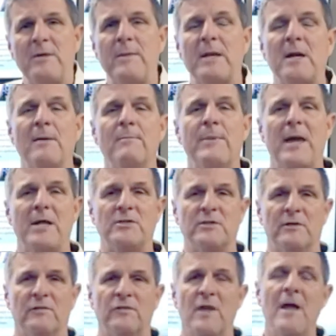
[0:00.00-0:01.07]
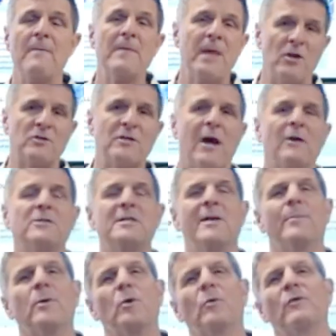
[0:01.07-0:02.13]
to become patients. Here's how a
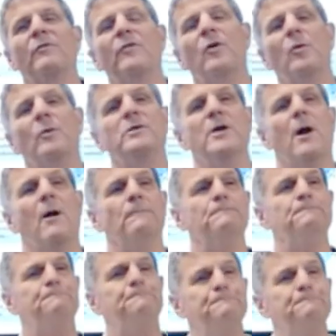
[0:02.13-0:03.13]
typical referral would go.